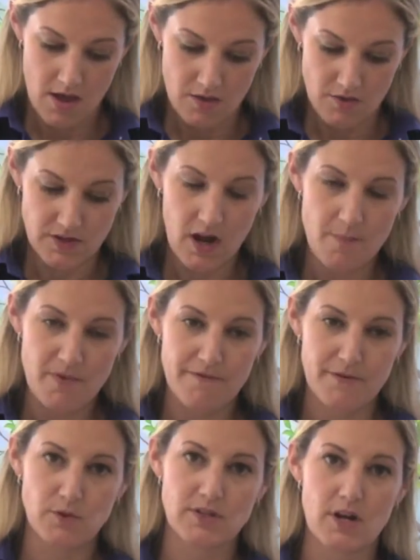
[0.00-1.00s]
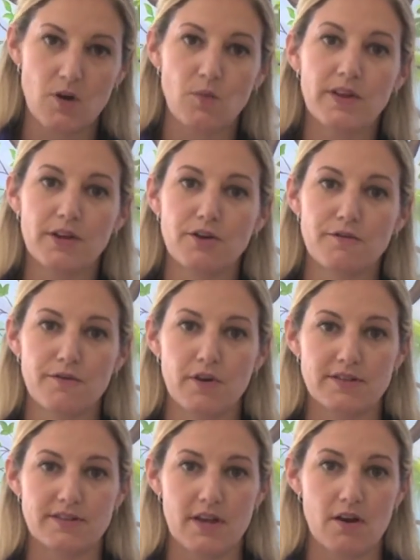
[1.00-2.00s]
There's a couple foods that are really good for
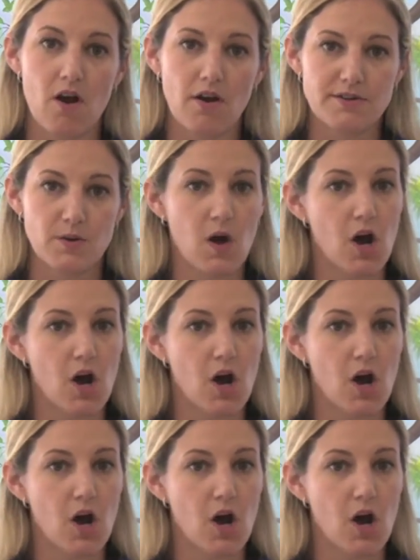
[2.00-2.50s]
us that are also